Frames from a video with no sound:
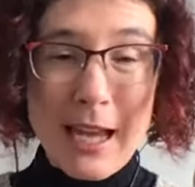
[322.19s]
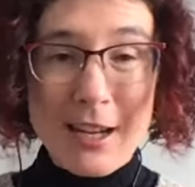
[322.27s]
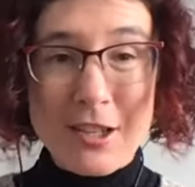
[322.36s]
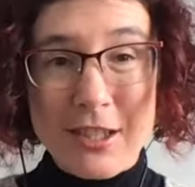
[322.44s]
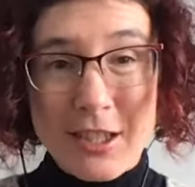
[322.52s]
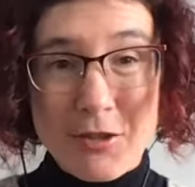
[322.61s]

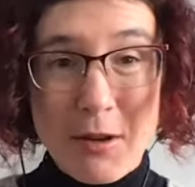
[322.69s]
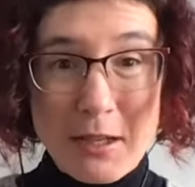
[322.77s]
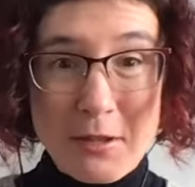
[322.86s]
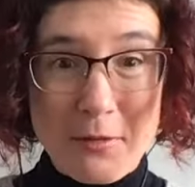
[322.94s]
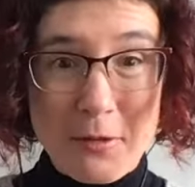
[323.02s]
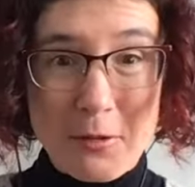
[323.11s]
actually
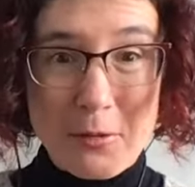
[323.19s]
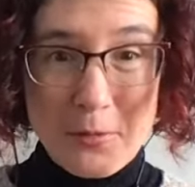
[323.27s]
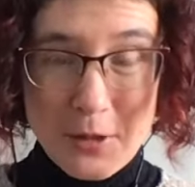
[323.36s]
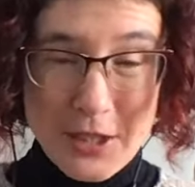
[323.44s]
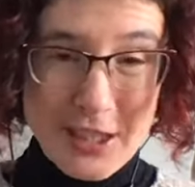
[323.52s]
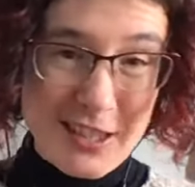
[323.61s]
transfer
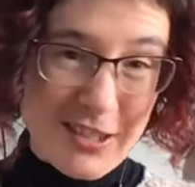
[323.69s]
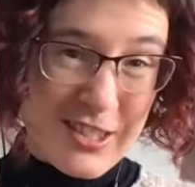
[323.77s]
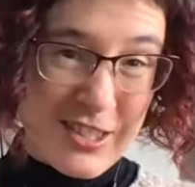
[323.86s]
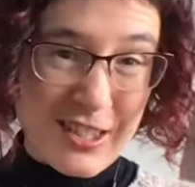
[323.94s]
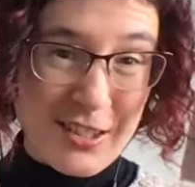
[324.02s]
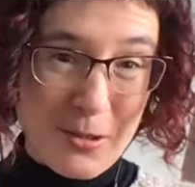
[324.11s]
over to here
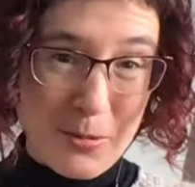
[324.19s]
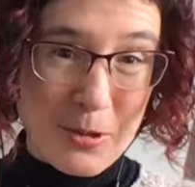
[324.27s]
so you know